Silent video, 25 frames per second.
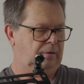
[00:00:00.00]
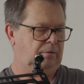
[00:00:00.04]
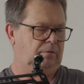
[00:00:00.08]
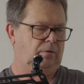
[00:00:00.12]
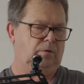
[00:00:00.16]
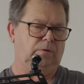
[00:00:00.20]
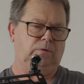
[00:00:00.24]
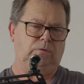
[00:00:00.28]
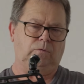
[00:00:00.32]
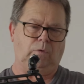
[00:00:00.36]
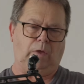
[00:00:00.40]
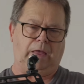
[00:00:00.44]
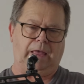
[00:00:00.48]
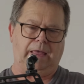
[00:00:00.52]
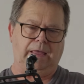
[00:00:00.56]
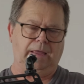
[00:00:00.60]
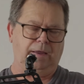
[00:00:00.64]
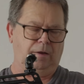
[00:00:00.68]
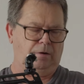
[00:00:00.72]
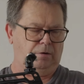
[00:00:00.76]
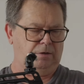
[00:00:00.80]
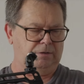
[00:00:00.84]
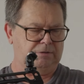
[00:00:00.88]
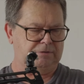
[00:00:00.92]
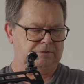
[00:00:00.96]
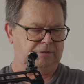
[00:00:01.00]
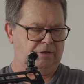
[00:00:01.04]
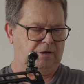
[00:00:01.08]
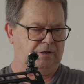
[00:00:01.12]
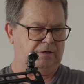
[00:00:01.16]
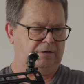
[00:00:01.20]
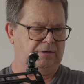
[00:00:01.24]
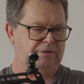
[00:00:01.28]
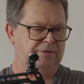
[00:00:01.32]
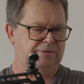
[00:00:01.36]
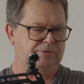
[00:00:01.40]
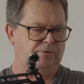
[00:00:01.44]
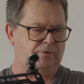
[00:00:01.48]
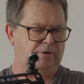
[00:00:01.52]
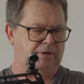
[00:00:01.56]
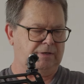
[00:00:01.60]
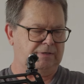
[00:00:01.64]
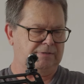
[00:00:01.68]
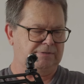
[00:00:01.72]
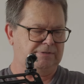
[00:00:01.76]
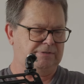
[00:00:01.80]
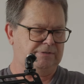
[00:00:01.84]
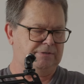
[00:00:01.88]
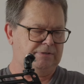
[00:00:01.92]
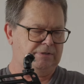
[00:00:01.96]
I need to angle it slightly so I
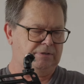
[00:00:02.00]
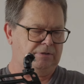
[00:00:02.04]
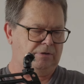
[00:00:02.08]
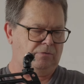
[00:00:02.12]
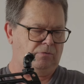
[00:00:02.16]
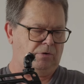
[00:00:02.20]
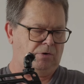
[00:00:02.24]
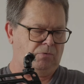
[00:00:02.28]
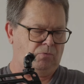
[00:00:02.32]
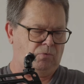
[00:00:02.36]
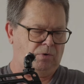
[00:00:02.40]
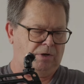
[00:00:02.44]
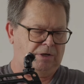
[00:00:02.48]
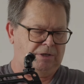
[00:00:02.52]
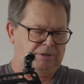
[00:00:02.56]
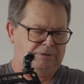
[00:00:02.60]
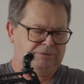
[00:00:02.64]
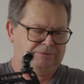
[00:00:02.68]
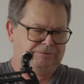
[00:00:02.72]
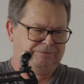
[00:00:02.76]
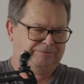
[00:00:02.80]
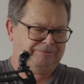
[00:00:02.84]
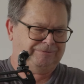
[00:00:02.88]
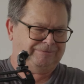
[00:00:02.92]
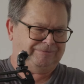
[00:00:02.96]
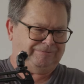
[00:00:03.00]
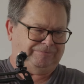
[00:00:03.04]
can see it quite well.